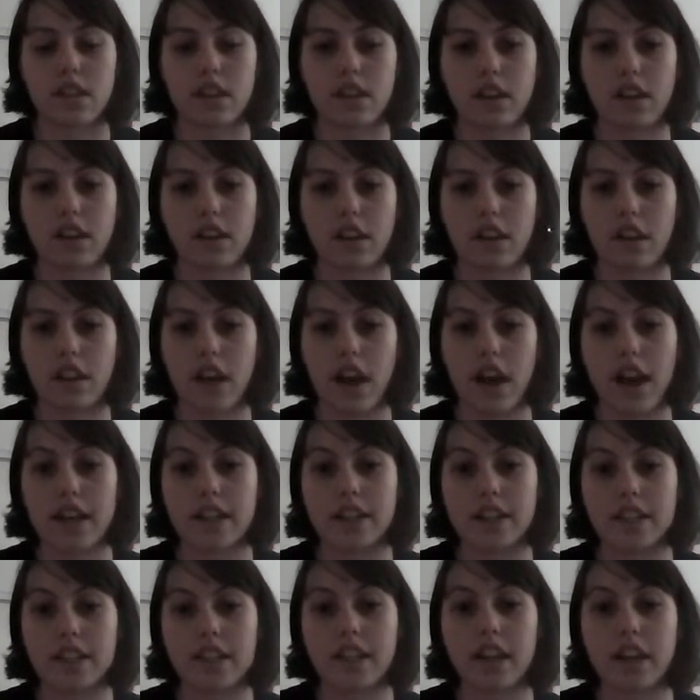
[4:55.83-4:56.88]

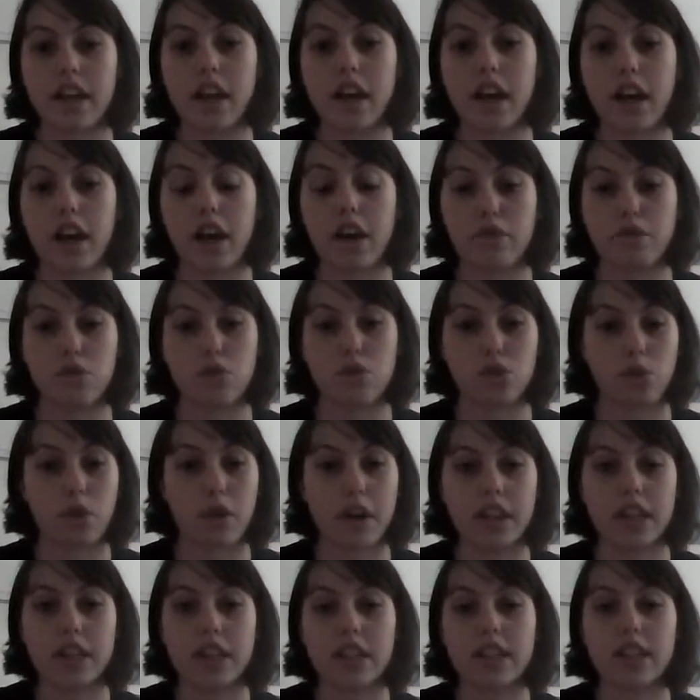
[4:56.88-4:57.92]
idea of
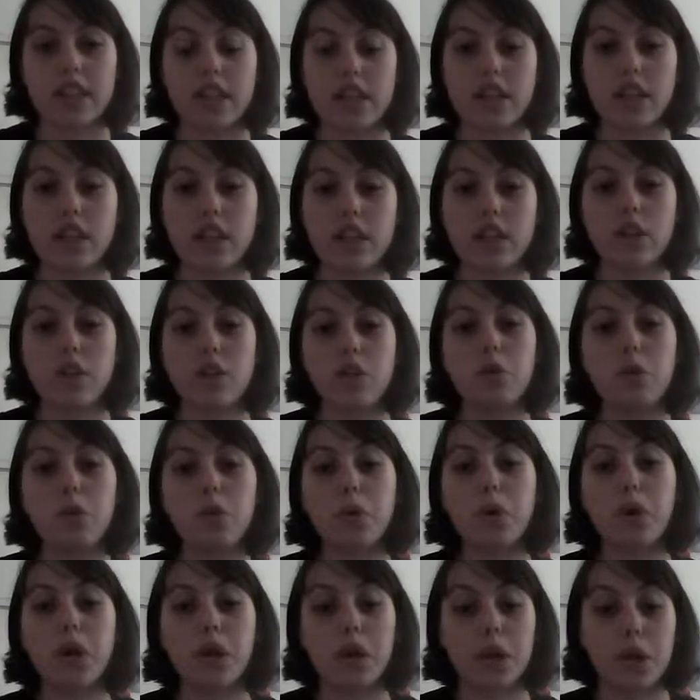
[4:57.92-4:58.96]
joining the
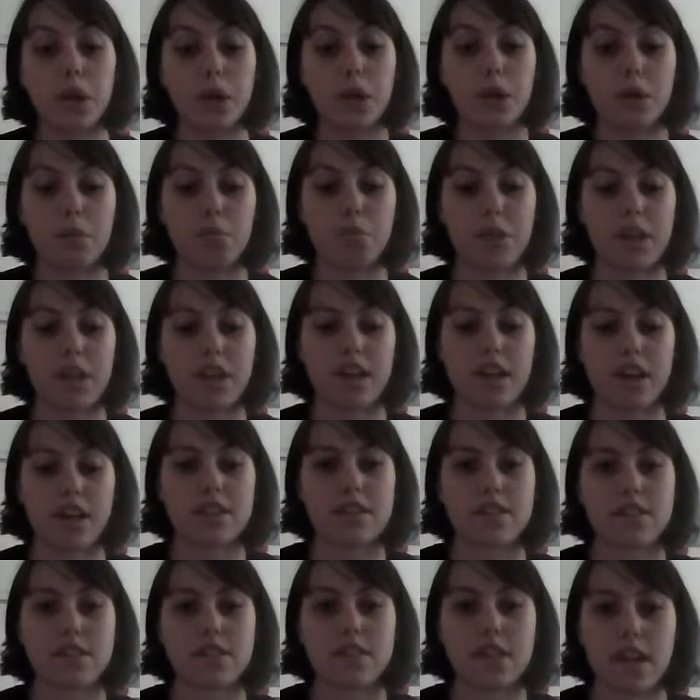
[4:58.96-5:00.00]
EU.
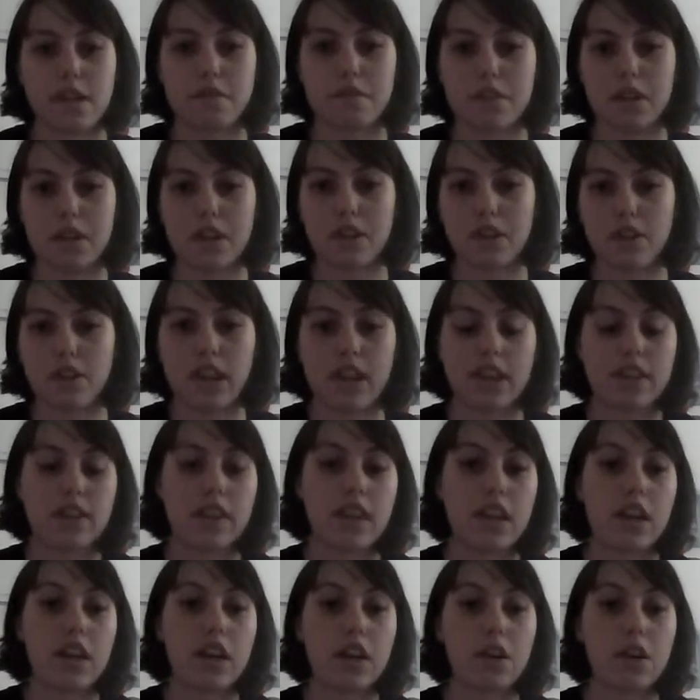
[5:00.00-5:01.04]
because they feel that
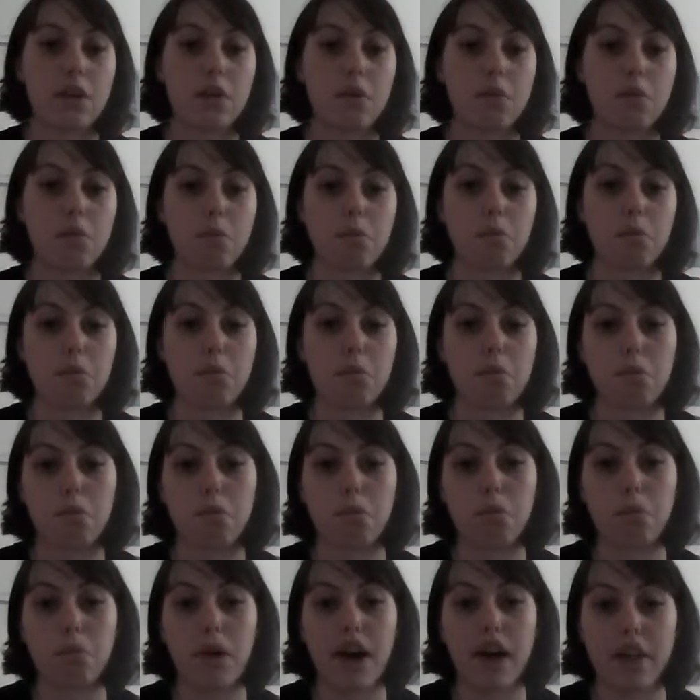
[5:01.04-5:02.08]
their
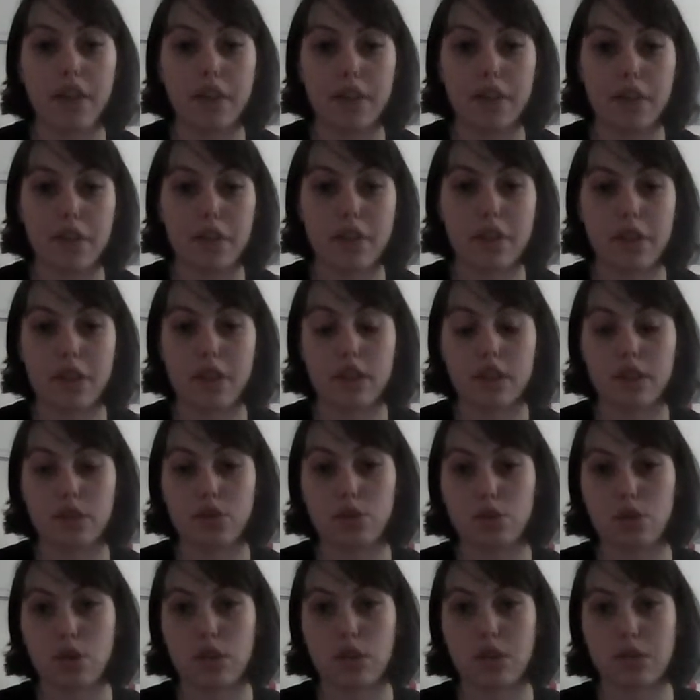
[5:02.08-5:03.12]
wealth
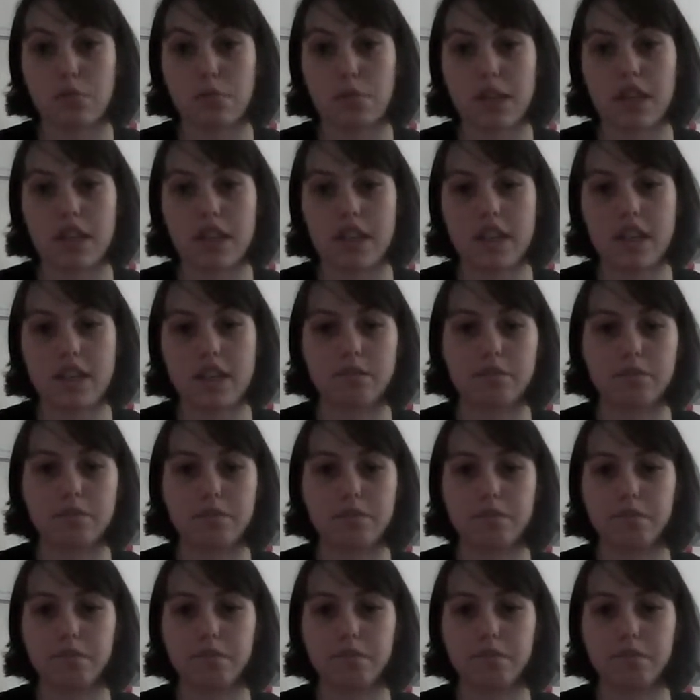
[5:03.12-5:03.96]
should be